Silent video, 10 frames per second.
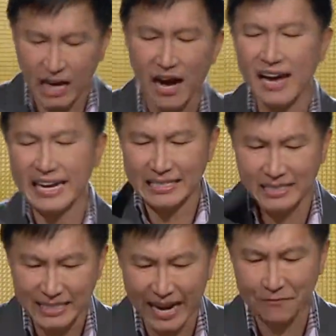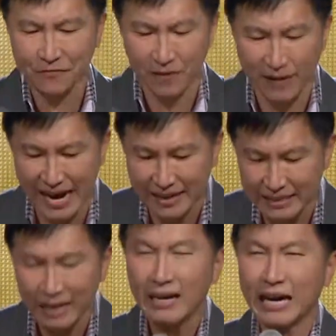God has set for
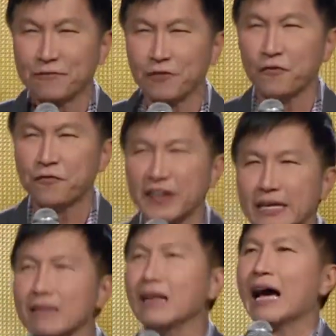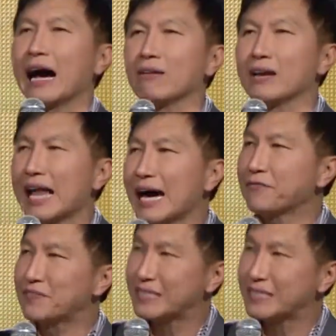us and fulfill our life